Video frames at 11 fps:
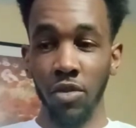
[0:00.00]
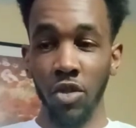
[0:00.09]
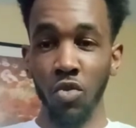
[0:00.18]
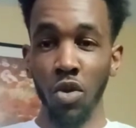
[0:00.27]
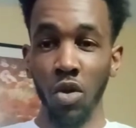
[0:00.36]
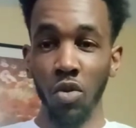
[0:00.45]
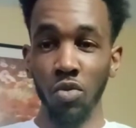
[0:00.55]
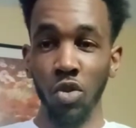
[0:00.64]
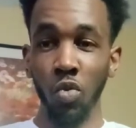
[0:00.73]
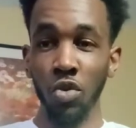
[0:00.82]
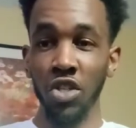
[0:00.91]
you know,
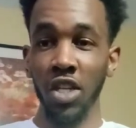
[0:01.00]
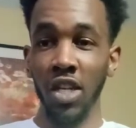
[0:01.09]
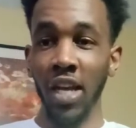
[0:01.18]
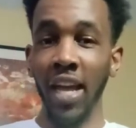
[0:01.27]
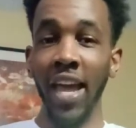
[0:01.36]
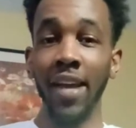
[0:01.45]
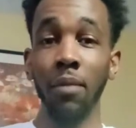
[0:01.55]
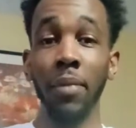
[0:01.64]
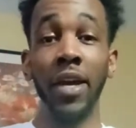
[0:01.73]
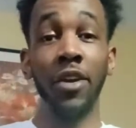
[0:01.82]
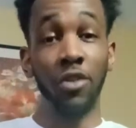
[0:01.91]
doing shit like Hannah
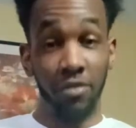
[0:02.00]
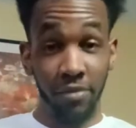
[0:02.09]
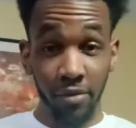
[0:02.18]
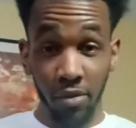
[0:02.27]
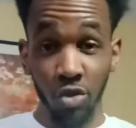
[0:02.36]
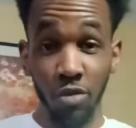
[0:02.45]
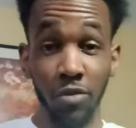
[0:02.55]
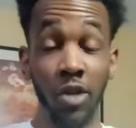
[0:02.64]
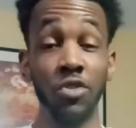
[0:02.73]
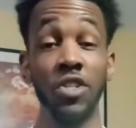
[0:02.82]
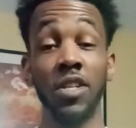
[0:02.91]
Baker on some
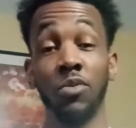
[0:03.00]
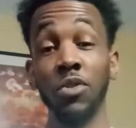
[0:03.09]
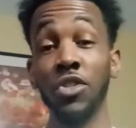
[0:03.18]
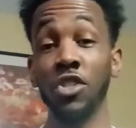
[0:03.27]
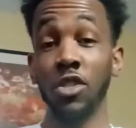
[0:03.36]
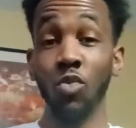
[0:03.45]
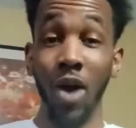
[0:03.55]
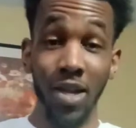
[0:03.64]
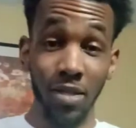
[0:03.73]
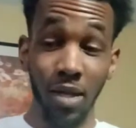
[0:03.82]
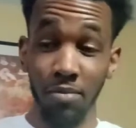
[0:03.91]
13 Reasons
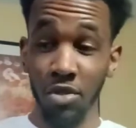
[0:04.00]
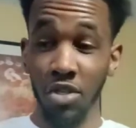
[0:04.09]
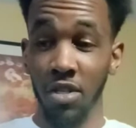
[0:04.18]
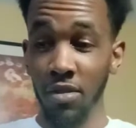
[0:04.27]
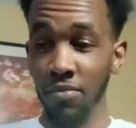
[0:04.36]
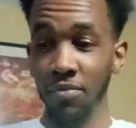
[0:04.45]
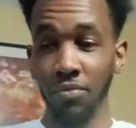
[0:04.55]
Why type of shit.